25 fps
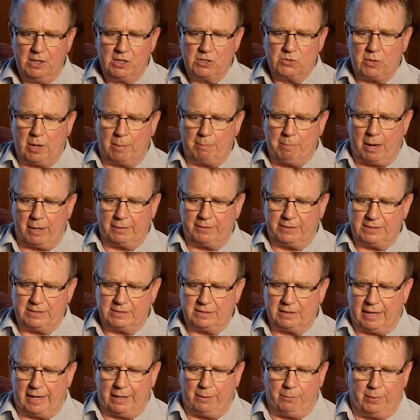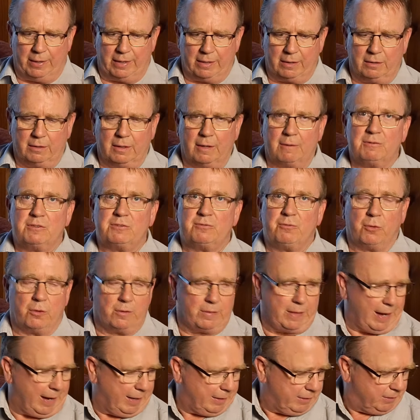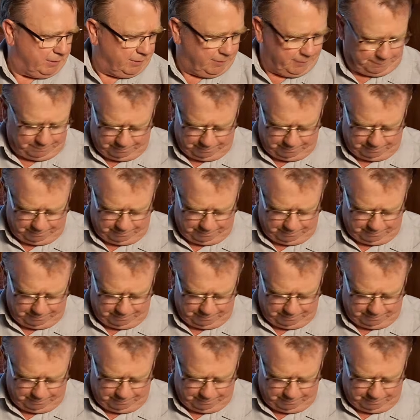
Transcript: So I bought these lightweight gloves for that.